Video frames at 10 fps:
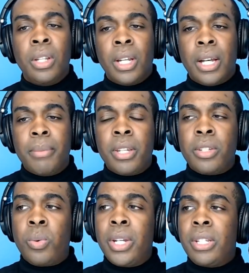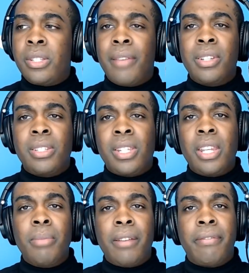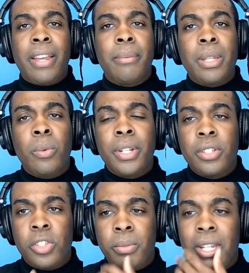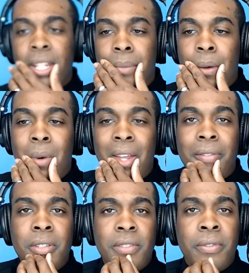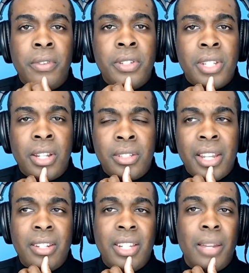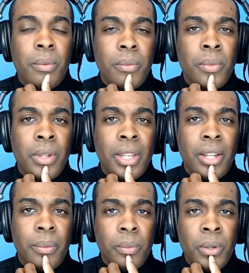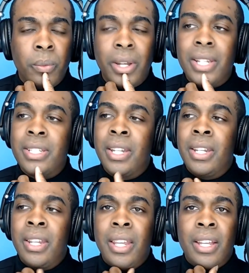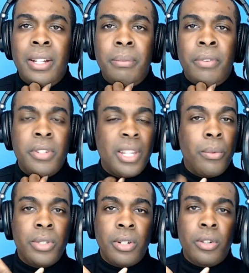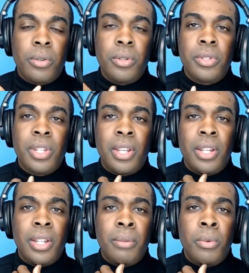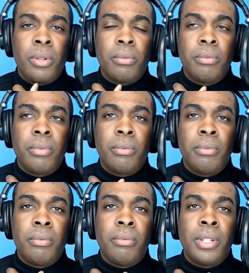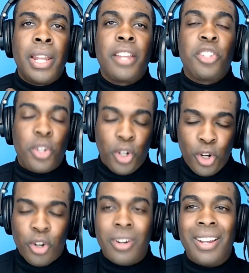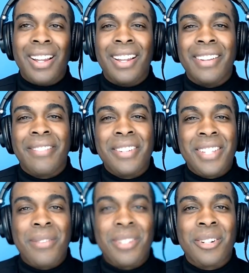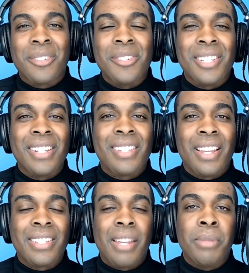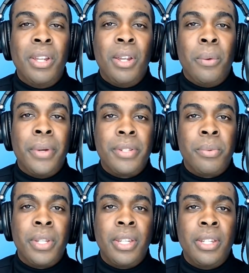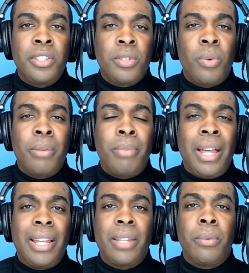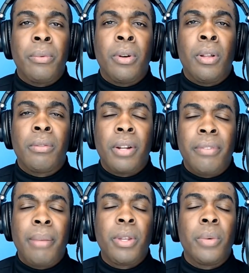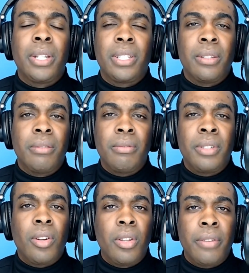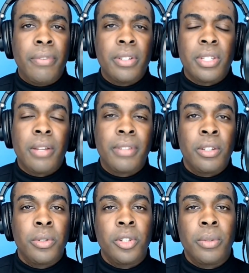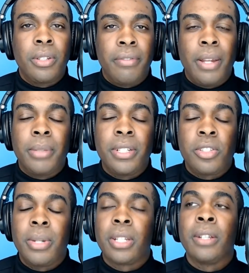well. In 2017, my family went to Jamaica. My wife was second time we went. First time was on a cruise. That I took her. The first time was on a cruise, and the second time was we just went back and all of our family went and did all the fun stuff that you would do with your family in Jamaica.